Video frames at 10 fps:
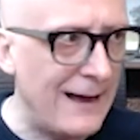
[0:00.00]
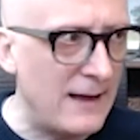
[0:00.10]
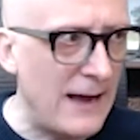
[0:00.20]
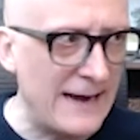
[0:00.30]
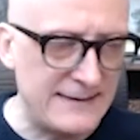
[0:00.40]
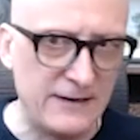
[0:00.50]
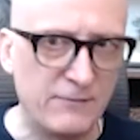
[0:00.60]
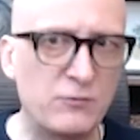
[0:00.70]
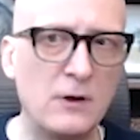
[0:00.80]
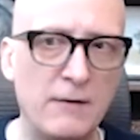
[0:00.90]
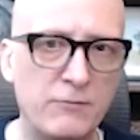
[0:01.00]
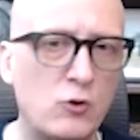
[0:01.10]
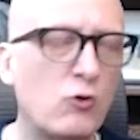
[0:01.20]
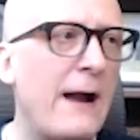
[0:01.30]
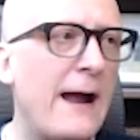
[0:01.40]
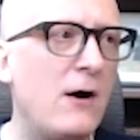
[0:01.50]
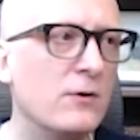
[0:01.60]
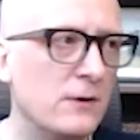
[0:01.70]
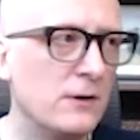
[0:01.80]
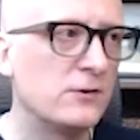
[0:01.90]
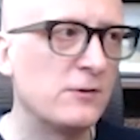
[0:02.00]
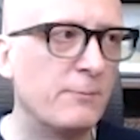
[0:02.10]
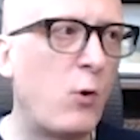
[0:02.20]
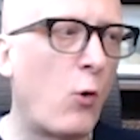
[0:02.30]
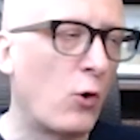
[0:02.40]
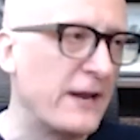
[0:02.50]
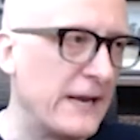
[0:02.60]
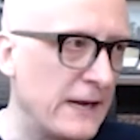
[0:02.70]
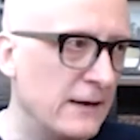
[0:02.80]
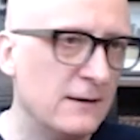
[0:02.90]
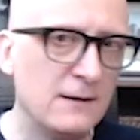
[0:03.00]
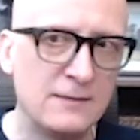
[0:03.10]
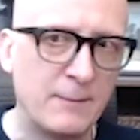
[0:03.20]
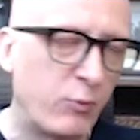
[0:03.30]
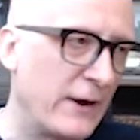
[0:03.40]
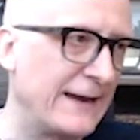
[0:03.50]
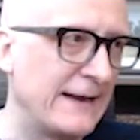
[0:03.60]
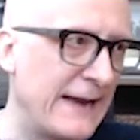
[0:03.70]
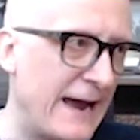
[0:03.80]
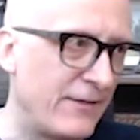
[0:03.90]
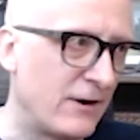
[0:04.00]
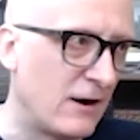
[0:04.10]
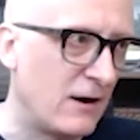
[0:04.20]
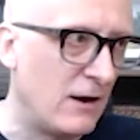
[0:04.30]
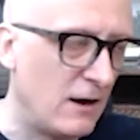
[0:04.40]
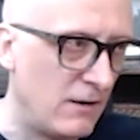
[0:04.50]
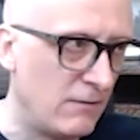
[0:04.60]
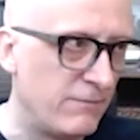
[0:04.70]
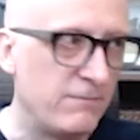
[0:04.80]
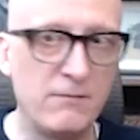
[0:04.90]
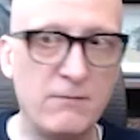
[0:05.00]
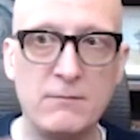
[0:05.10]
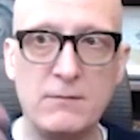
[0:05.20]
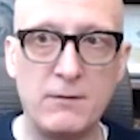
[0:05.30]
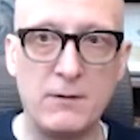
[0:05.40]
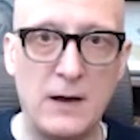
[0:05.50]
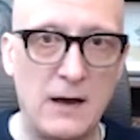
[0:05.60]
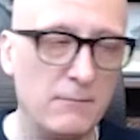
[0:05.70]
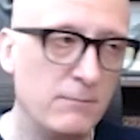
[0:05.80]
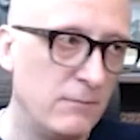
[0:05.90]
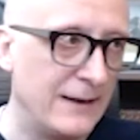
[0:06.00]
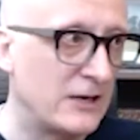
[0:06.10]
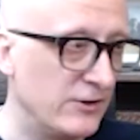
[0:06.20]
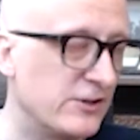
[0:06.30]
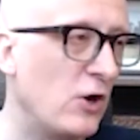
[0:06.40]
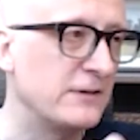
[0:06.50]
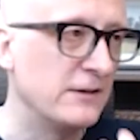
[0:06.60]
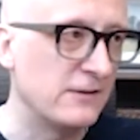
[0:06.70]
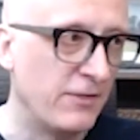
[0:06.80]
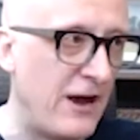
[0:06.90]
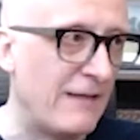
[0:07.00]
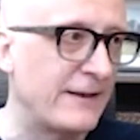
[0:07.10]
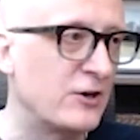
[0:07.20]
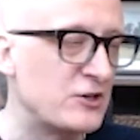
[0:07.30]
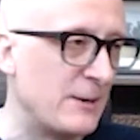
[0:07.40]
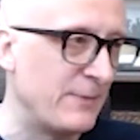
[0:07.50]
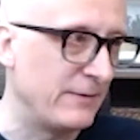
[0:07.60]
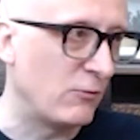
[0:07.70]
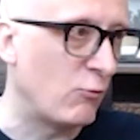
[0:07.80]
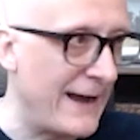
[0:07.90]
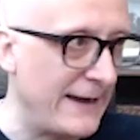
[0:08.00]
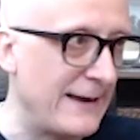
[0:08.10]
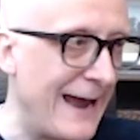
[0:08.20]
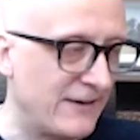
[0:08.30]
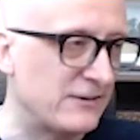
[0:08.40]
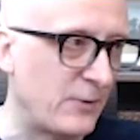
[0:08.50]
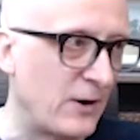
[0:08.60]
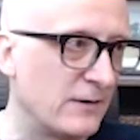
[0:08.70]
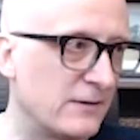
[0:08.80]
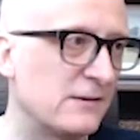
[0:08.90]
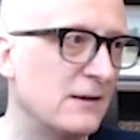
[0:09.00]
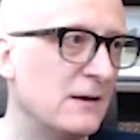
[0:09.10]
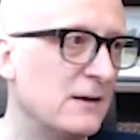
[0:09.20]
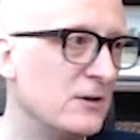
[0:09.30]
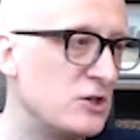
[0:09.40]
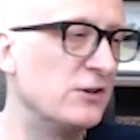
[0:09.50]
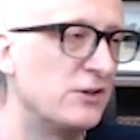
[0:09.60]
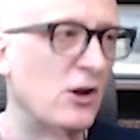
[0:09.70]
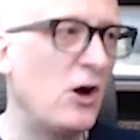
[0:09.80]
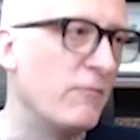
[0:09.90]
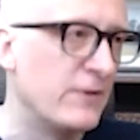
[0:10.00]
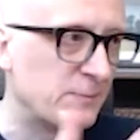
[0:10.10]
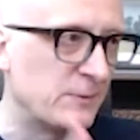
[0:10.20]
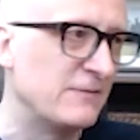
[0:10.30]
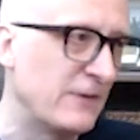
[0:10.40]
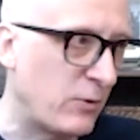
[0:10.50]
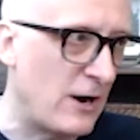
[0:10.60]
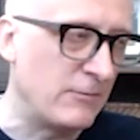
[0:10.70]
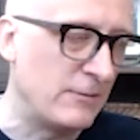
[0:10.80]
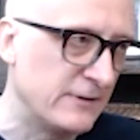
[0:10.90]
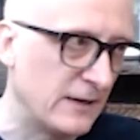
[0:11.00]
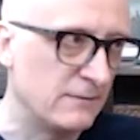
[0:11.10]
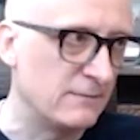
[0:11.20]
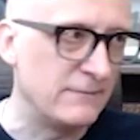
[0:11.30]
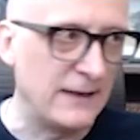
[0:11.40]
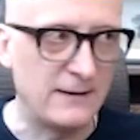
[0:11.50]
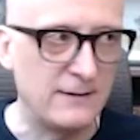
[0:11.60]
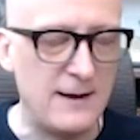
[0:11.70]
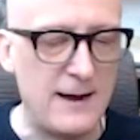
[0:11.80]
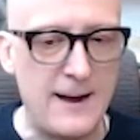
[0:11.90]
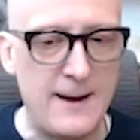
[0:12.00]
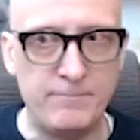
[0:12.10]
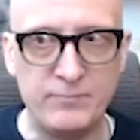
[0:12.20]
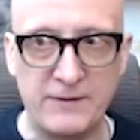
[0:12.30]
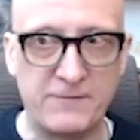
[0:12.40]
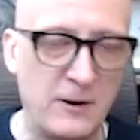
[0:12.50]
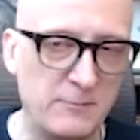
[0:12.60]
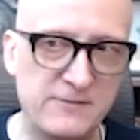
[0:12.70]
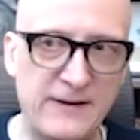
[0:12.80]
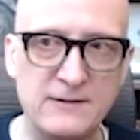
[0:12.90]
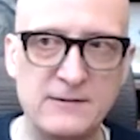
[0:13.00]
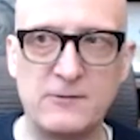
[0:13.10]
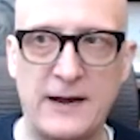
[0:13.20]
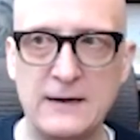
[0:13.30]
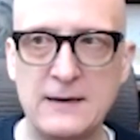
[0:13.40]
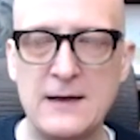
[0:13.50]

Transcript: idea of crowd supporting the bringing together of consultants and thought leadership and the right experts to solve the specific problems that firms face, right?